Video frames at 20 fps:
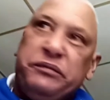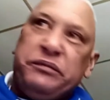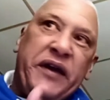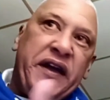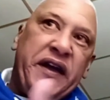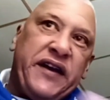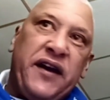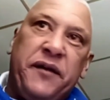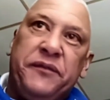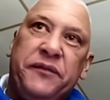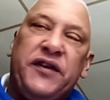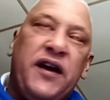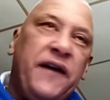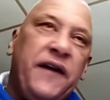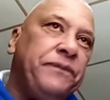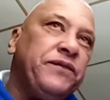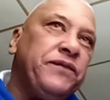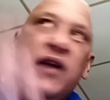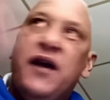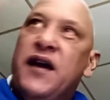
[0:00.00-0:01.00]
player comes up.
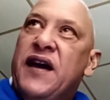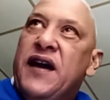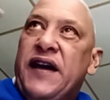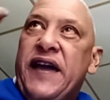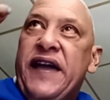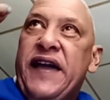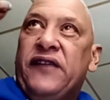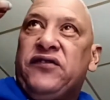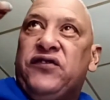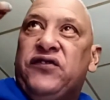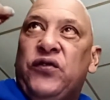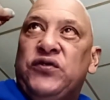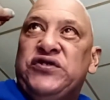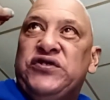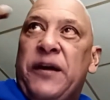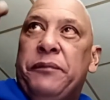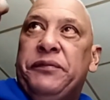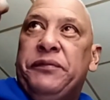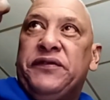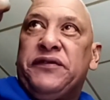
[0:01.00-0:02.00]
Here's 2
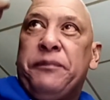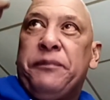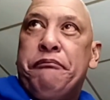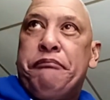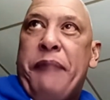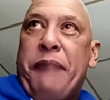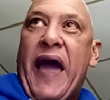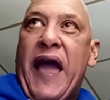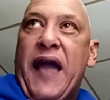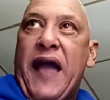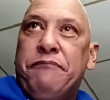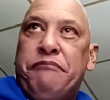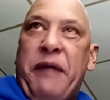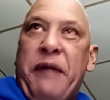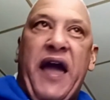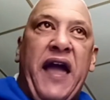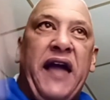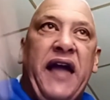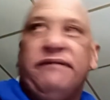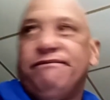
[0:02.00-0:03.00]
jumpers. Bang,
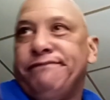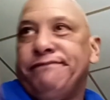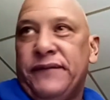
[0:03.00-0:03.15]
bang.